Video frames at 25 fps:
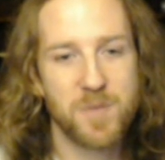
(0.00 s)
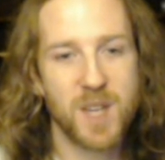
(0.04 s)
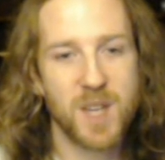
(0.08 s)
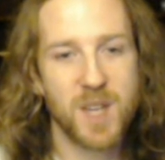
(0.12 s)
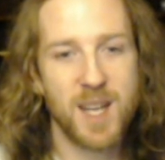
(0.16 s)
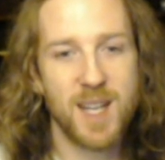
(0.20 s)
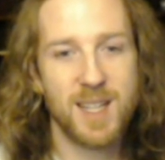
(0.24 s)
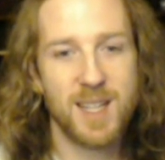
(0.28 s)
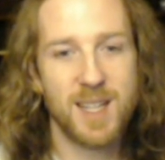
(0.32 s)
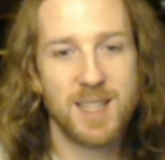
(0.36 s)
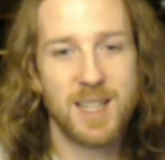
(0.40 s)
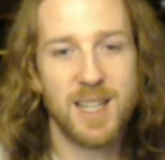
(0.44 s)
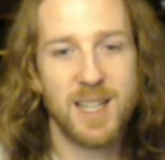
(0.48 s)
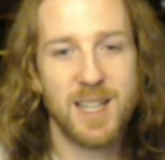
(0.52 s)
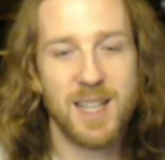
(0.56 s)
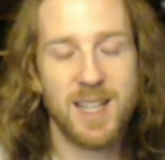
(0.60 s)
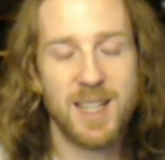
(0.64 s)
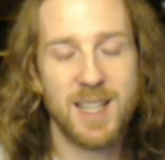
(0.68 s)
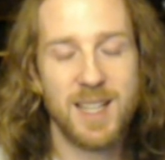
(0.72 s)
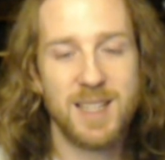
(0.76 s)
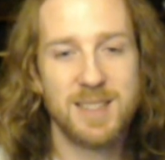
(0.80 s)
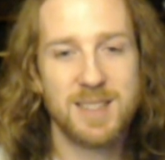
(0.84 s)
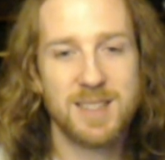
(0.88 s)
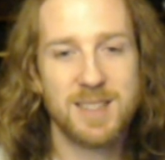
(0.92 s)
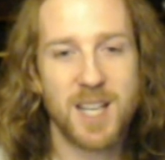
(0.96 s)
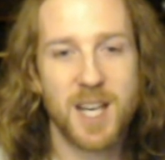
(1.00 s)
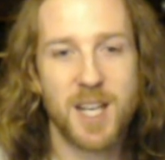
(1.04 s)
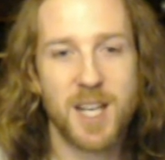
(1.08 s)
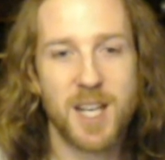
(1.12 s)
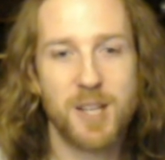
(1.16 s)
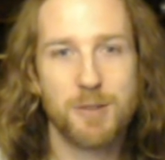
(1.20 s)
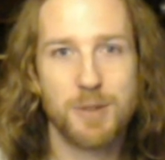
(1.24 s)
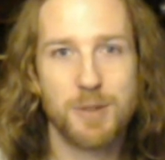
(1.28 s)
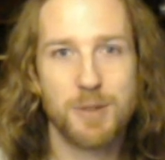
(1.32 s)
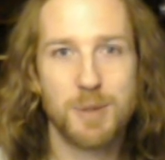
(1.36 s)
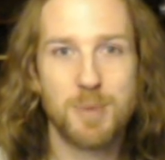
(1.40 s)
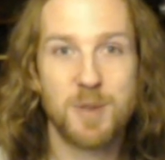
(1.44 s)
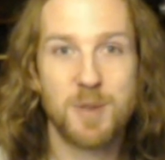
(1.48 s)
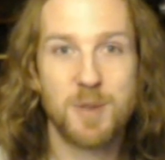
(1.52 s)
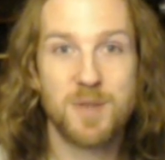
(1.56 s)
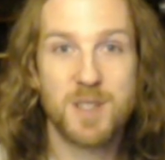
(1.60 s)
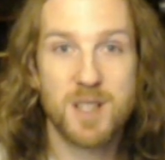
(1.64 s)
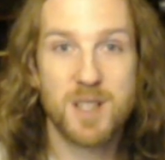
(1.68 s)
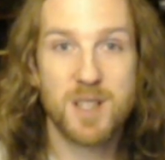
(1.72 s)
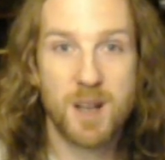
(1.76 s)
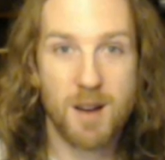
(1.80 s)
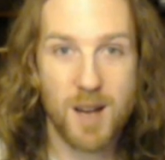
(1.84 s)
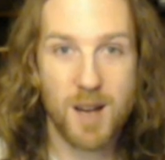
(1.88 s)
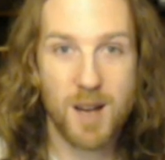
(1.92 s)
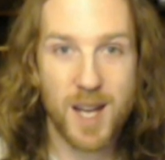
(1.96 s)
It is a group of
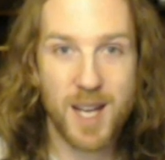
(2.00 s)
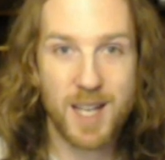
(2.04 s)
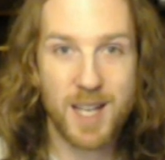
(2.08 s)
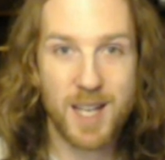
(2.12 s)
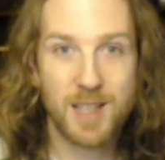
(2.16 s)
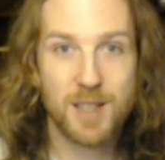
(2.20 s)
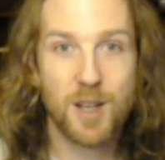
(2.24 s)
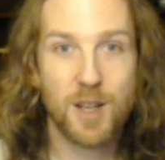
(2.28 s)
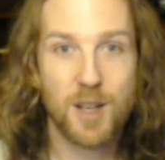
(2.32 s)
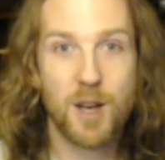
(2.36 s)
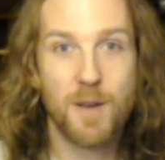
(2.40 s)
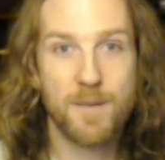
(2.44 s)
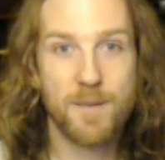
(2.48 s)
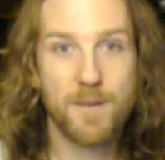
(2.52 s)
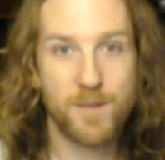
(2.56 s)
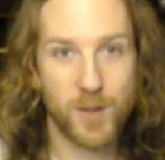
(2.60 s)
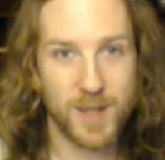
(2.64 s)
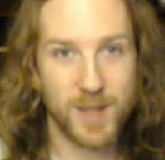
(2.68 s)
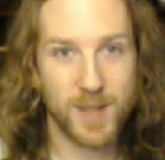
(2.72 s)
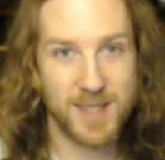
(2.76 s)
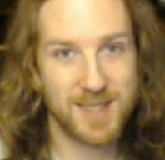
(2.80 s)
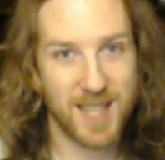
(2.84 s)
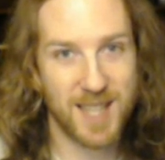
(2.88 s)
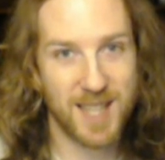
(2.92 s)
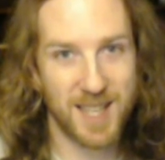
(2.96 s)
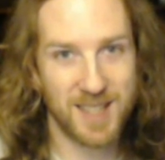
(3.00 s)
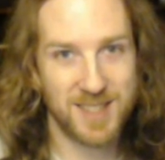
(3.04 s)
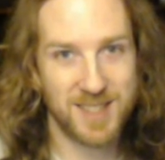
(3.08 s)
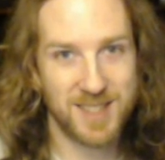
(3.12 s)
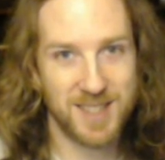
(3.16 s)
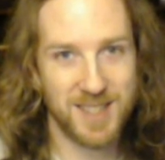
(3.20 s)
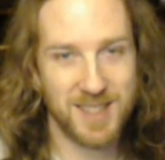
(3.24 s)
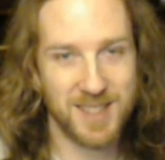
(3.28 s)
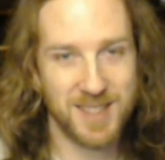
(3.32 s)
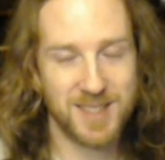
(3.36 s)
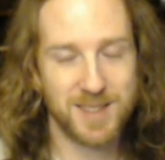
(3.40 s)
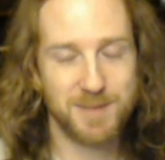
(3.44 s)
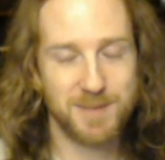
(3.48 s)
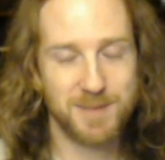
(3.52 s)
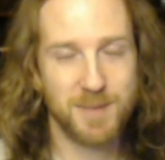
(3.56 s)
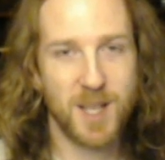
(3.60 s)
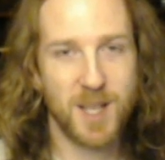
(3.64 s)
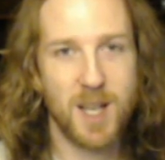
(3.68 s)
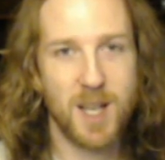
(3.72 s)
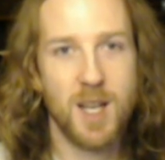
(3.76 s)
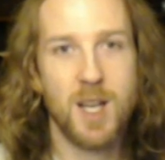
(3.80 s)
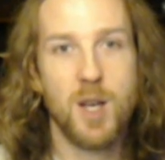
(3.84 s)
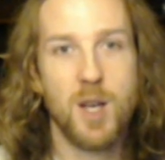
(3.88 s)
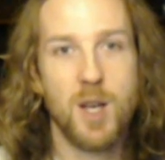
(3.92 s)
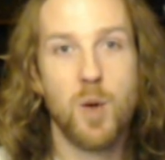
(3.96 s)
9 voice actors.
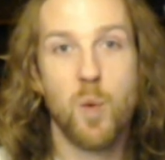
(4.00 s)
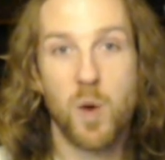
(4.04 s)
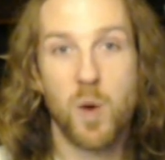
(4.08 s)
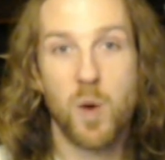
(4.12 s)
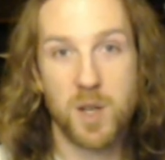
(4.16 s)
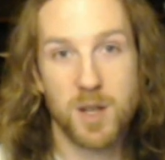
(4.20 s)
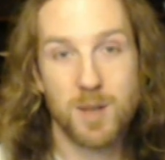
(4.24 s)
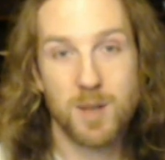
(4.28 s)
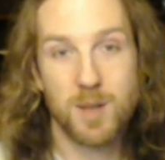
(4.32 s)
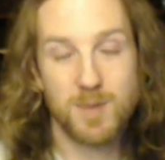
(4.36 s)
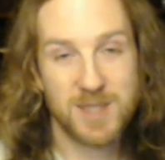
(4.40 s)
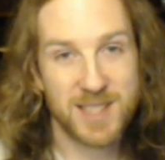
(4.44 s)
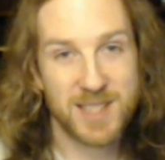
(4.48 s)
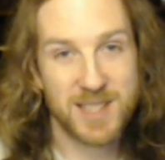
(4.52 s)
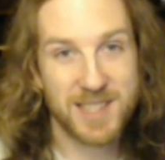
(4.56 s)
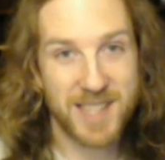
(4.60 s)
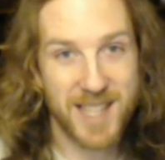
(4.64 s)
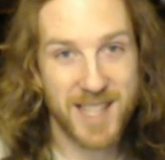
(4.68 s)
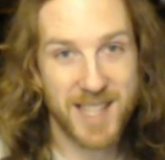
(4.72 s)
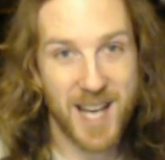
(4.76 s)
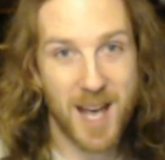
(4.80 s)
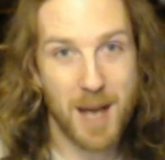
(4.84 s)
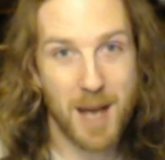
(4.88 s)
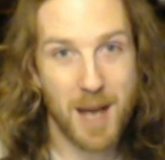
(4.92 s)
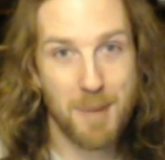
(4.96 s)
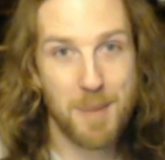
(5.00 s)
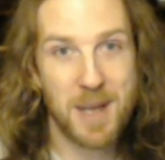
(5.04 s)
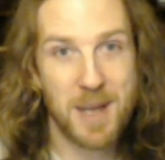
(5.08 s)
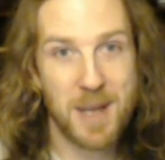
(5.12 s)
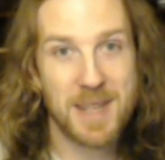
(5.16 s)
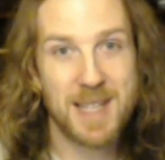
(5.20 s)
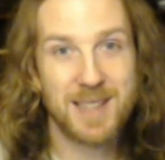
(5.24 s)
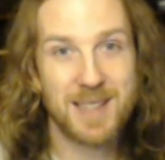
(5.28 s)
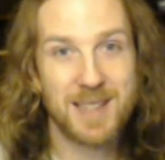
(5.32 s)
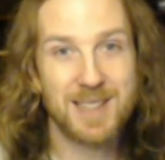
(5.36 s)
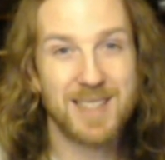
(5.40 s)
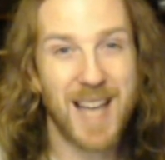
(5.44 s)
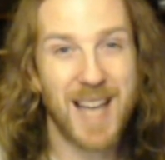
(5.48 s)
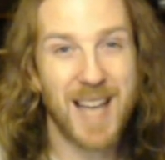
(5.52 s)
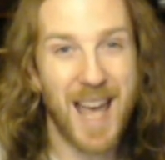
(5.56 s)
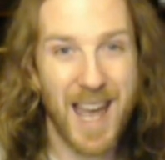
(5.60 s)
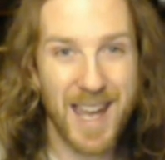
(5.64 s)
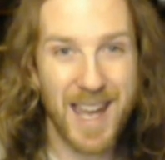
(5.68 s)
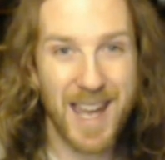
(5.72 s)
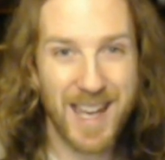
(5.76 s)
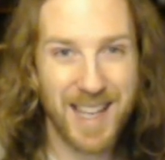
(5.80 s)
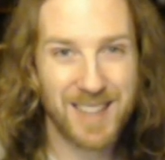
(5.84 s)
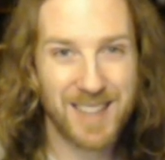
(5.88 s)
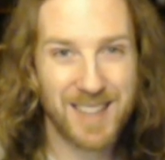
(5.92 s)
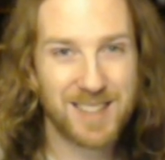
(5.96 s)
One of them is a DM, and then there's
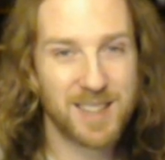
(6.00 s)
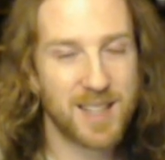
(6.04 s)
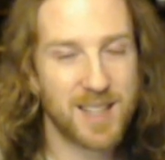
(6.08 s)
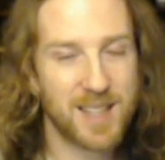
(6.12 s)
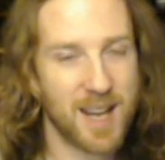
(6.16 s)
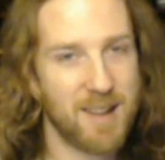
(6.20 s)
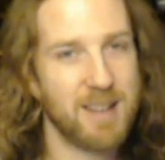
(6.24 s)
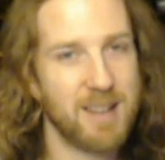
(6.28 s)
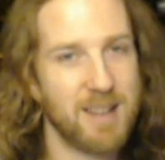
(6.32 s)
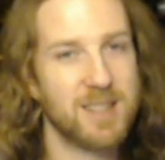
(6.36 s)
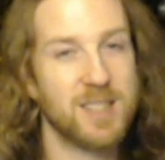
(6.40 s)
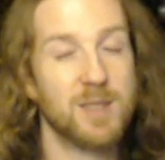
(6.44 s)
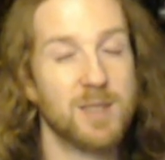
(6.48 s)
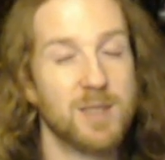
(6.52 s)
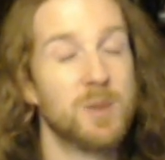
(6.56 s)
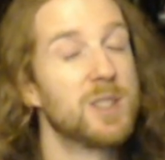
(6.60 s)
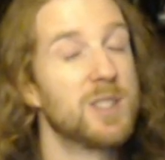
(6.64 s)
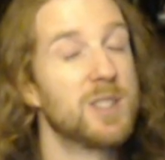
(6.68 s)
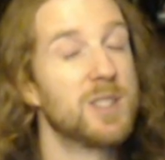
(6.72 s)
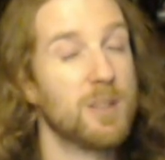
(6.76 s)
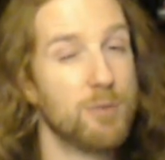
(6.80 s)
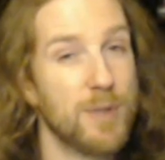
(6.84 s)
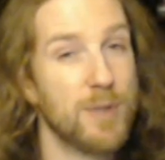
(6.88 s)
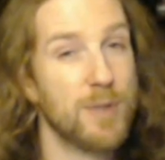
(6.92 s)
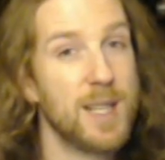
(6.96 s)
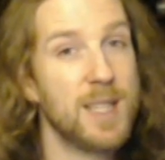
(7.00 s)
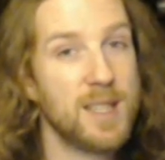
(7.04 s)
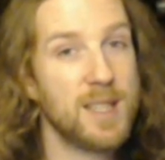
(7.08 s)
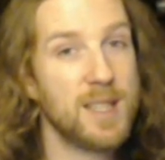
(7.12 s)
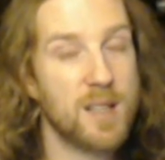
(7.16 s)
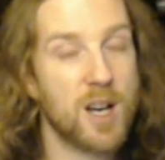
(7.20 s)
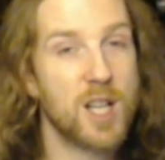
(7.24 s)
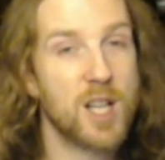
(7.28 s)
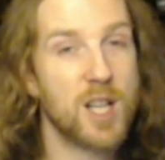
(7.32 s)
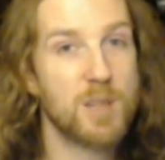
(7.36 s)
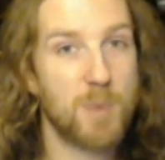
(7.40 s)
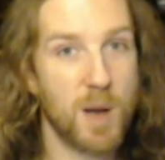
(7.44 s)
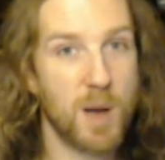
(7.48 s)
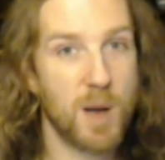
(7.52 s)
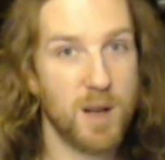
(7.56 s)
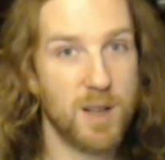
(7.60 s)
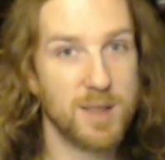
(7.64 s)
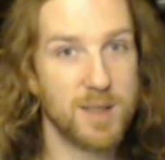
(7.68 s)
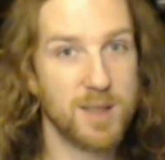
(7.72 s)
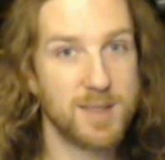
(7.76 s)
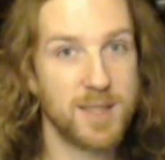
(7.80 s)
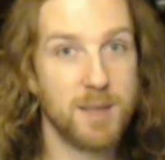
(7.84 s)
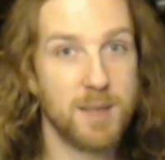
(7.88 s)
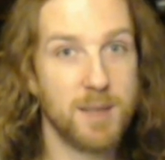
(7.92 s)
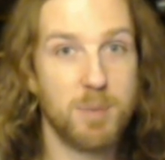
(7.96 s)
8 characters, which is a really large
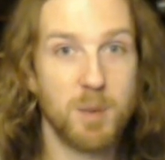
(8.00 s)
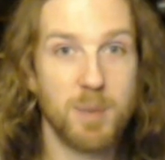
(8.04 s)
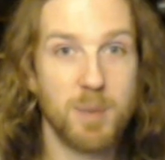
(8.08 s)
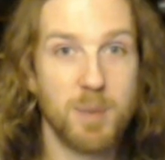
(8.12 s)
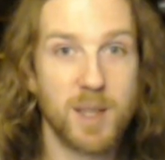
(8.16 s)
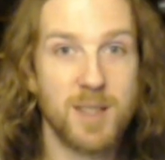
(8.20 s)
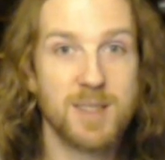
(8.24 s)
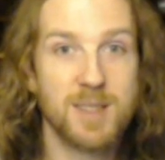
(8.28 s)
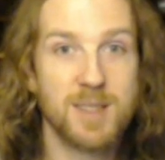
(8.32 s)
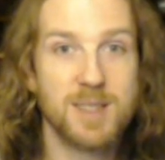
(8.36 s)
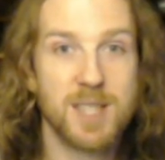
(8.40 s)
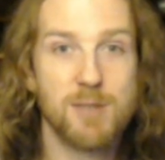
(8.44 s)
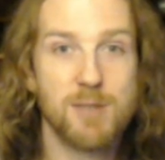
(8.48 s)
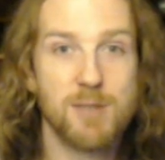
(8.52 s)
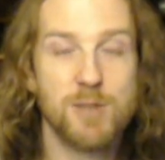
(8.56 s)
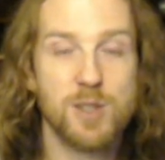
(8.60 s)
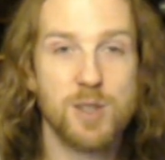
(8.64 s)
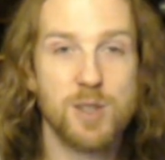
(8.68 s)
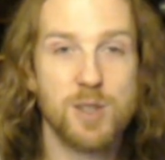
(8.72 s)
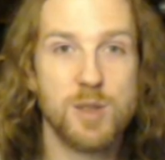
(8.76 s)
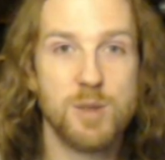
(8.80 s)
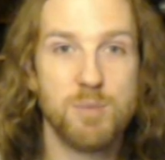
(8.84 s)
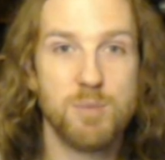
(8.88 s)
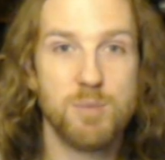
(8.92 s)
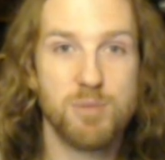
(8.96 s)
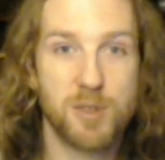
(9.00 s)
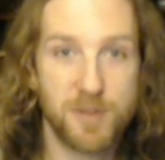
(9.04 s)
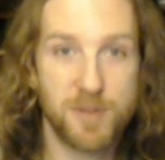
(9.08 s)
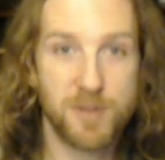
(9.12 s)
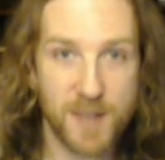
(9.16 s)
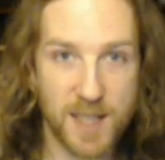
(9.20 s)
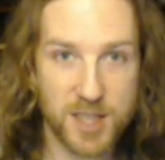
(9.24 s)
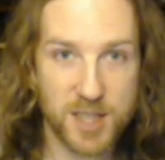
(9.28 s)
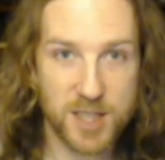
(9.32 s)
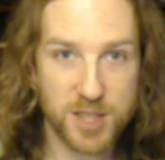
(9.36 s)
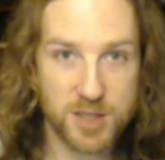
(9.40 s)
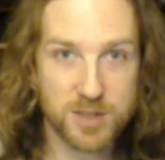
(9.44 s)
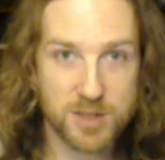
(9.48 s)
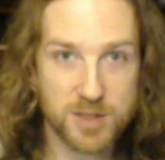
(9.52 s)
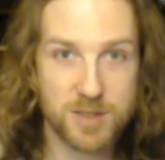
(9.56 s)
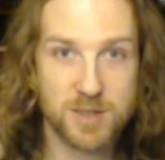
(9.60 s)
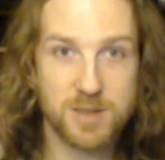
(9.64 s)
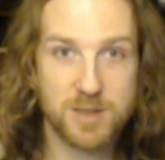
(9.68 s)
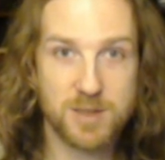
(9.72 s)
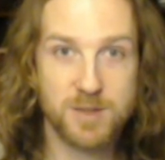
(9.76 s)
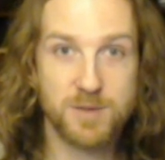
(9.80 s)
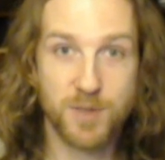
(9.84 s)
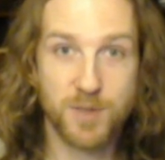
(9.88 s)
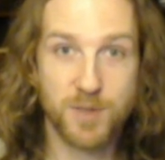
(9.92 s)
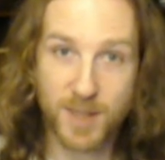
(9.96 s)
party, but because they're all
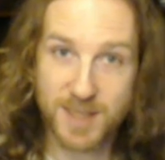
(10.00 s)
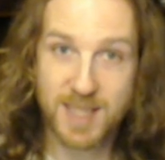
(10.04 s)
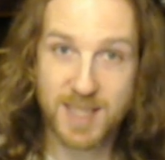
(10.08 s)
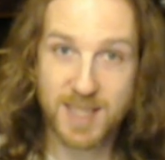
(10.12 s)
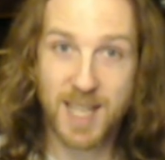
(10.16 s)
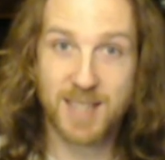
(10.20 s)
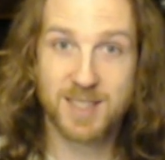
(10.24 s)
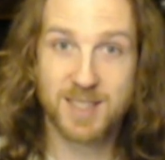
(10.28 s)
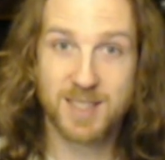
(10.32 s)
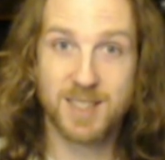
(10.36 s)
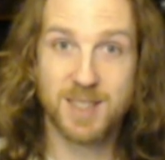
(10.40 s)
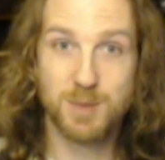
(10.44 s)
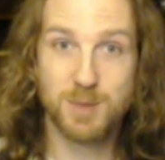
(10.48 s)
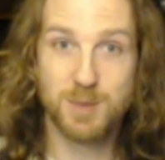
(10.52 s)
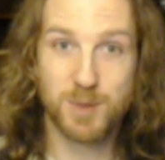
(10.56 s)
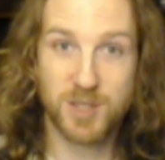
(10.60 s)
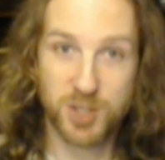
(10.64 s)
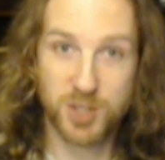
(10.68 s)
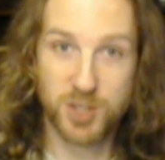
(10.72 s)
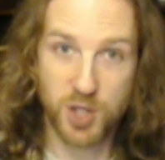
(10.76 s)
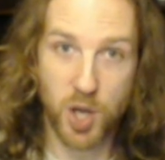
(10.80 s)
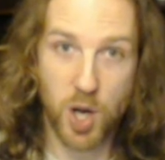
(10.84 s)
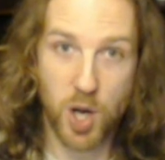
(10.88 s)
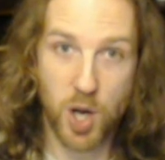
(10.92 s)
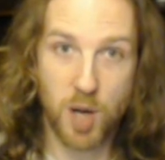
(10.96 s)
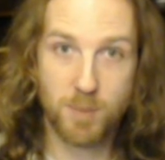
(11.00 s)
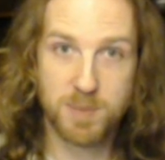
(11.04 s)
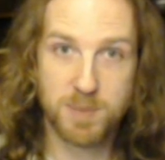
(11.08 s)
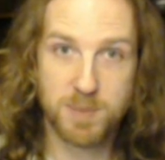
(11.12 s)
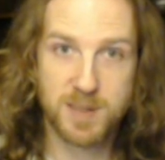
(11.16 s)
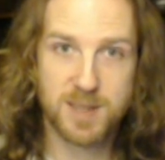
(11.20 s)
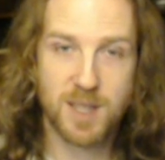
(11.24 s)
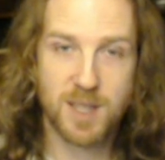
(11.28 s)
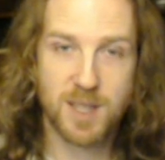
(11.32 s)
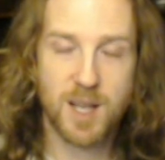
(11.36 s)
professional voice actors with jobs,